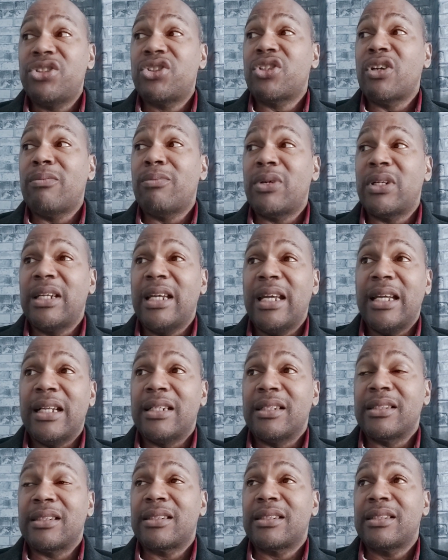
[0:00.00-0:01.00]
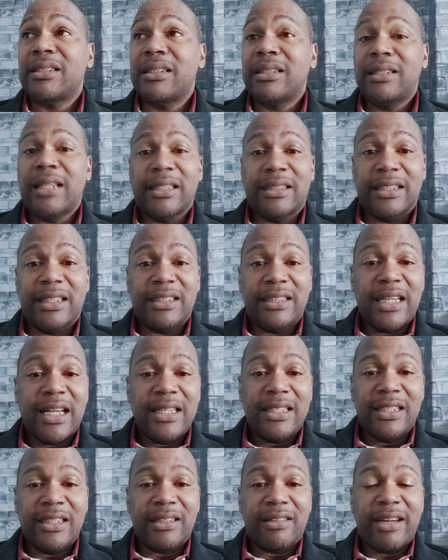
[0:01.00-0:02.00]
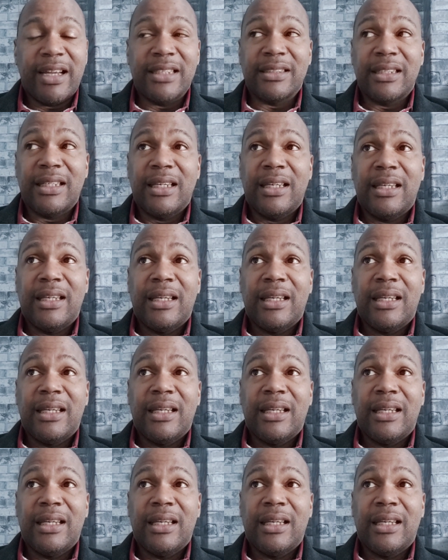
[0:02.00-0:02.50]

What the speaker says: somebody else that is a child in Christ.